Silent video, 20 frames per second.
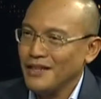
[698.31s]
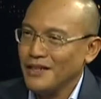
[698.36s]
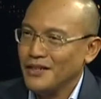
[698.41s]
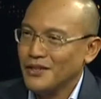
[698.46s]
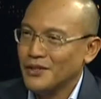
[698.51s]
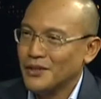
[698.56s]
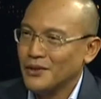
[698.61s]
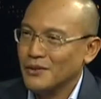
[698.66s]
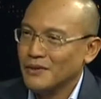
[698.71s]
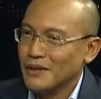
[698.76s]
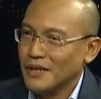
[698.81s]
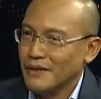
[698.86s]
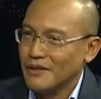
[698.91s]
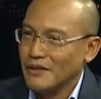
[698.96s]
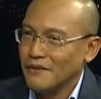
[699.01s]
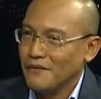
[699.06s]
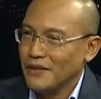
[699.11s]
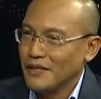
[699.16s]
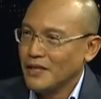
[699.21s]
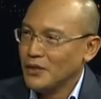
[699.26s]
So given the
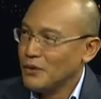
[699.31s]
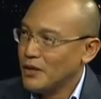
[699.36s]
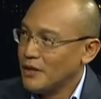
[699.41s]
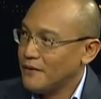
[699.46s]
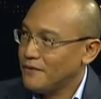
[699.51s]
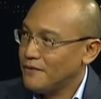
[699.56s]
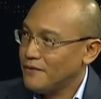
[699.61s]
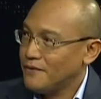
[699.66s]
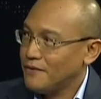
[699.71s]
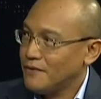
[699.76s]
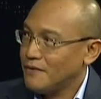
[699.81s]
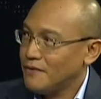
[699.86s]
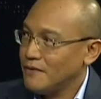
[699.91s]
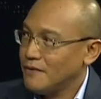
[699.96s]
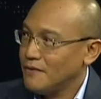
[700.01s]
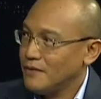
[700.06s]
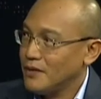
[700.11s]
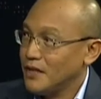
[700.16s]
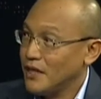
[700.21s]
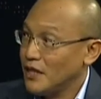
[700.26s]
fact
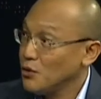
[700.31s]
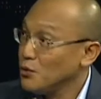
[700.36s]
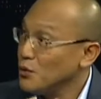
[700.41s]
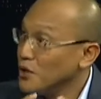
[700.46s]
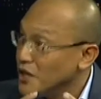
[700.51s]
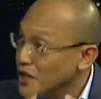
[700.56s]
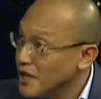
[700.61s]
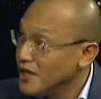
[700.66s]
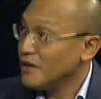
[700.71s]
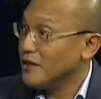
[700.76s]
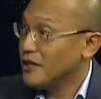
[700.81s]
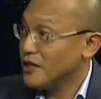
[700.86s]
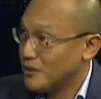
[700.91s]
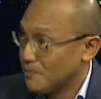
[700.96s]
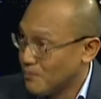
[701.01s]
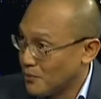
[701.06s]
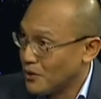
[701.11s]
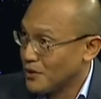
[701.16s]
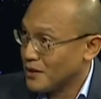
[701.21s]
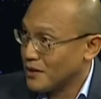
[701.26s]
that you need this
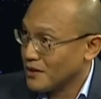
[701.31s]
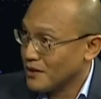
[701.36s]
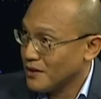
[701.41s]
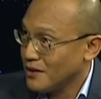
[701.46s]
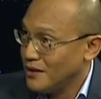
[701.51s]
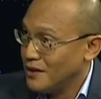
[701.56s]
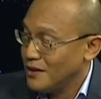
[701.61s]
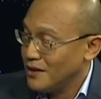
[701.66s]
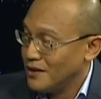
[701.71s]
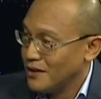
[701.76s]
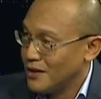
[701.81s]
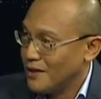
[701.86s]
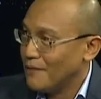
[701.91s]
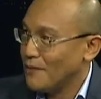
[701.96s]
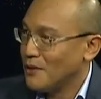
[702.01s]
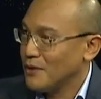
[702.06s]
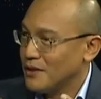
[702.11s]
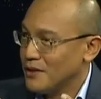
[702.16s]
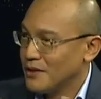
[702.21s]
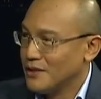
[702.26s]
product,
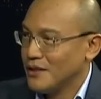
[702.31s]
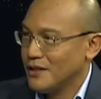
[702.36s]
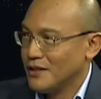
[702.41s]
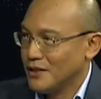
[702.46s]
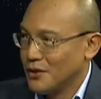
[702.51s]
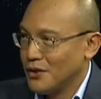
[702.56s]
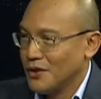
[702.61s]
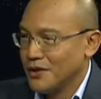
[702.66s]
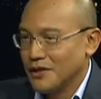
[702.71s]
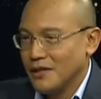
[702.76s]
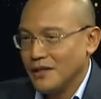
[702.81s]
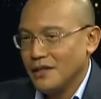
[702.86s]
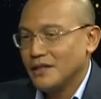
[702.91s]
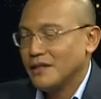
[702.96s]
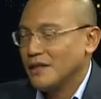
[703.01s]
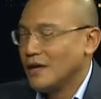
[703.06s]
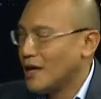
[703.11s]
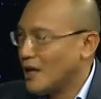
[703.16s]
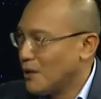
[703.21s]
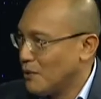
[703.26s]
therefore the choice is
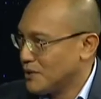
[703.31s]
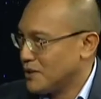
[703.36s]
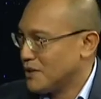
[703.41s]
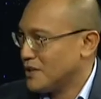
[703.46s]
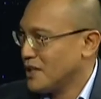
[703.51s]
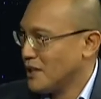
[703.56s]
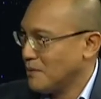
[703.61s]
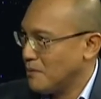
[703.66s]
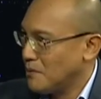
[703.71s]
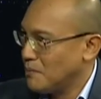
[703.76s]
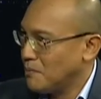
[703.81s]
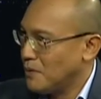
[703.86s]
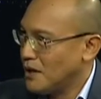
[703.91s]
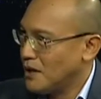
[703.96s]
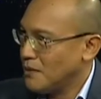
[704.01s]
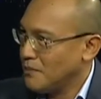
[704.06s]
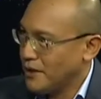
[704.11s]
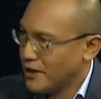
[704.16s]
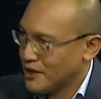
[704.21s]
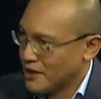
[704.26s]
I want sustainable
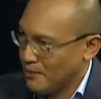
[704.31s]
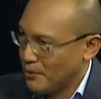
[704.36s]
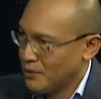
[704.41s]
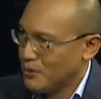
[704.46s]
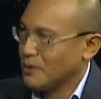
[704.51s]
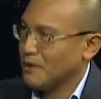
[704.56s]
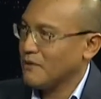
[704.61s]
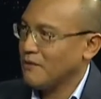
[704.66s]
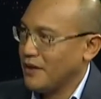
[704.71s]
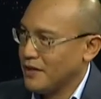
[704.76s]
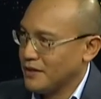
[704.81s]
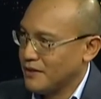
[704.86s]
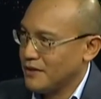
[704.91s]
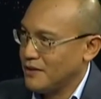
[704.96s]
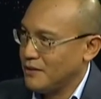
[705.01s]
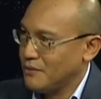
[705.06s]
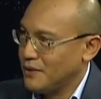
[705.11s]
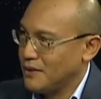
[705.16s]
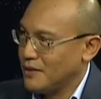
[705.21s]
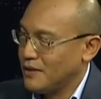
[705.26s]
palm as opposed to conventional
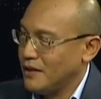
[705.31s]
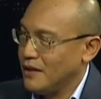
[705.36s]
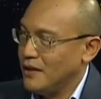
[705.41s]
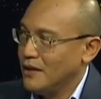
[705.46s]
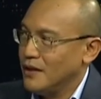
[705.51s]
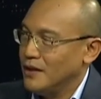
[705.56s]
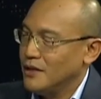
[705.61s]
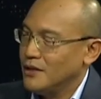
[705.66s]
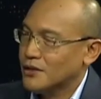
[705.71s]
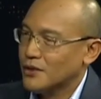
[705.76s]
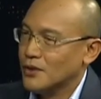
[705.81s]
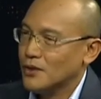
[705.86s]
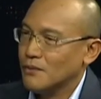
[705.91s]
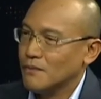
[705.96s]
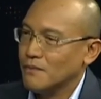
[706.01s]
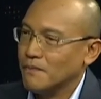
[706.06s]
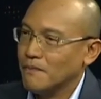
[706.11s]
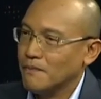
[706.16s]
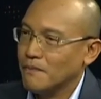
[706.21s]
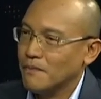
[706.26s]
one. So
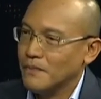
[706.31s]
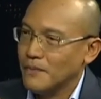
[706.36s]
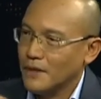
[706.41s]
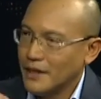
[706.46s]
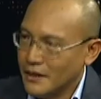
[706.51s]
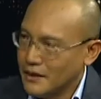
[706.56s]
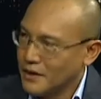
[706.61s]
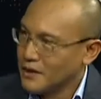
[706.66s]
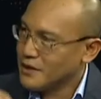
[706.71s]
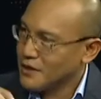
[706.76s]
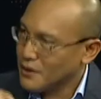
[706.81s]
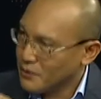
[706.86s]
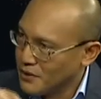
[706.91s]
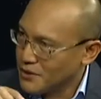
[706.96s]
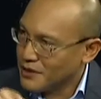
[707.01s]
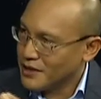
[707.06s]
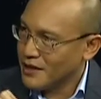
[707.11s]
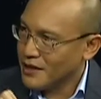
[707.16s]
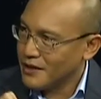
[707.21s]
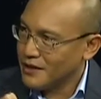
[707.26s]
that is the real
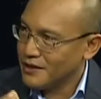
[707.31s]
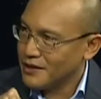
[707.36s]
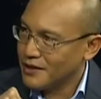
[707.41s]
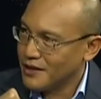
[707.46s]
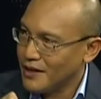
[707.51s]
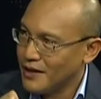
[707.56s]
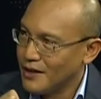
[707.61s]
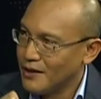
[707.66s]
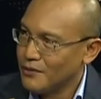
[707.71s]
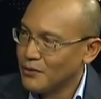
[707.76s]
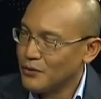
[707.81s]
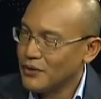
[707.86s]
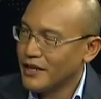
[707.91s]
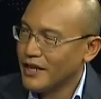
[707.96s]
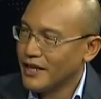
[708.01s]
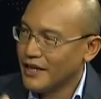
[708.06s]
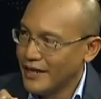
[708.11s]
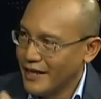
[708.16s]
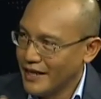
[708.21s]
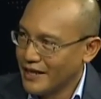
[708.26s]
challenge. How do they
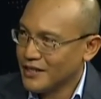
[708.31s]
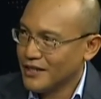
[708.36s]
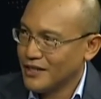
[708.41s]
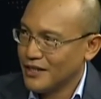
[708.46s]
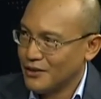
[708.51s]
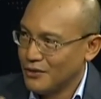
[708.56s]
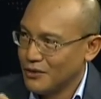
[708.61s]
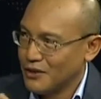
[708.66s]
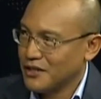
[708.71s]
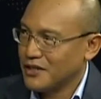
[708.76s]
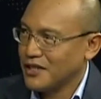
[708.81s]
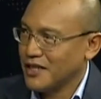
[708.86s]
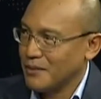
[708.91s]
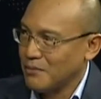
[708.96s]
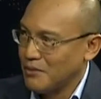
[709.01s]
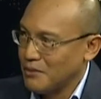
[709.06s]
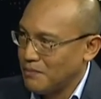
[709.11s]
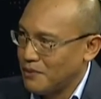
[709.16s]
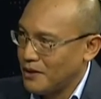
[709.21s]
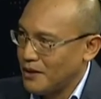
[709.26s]
get access to
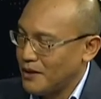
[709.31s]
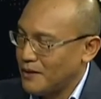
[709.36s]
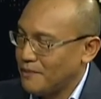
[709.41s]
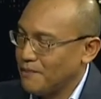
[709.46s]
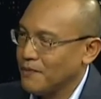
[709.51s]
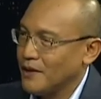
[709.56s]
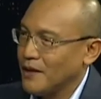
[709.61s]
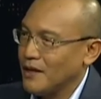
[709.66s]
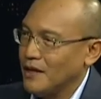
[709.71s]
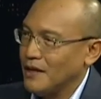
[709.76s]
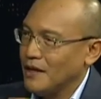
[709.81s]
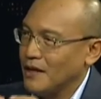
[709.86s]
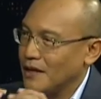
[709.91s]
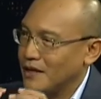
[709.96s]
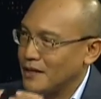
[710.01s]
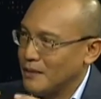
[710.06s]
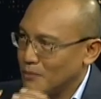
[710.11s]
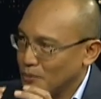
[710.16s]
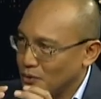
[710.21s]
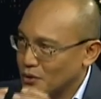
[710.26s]
sustainable palm in
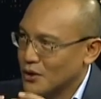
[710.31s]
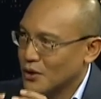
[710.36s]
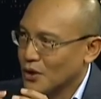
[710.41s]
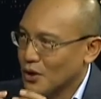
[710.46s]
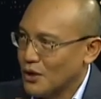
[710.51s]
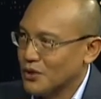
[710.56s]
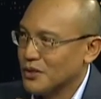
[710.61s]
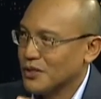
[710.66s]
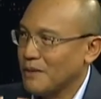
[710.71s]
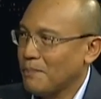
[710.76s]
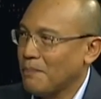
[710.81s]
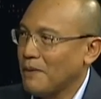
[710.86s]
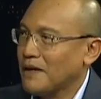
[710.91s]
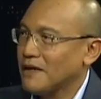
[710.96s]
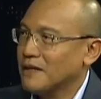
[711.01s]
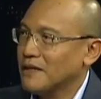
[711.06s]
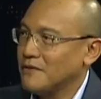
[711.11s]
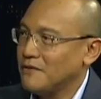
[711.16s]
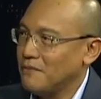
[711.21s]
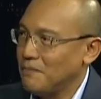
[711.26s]
the most cost
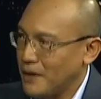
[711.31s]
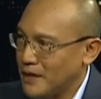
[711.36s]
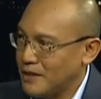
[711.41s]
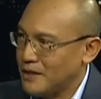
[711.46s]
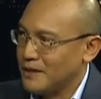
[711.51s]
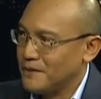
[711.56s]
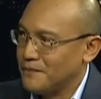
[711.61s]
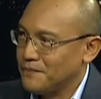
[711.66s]
competitive manner?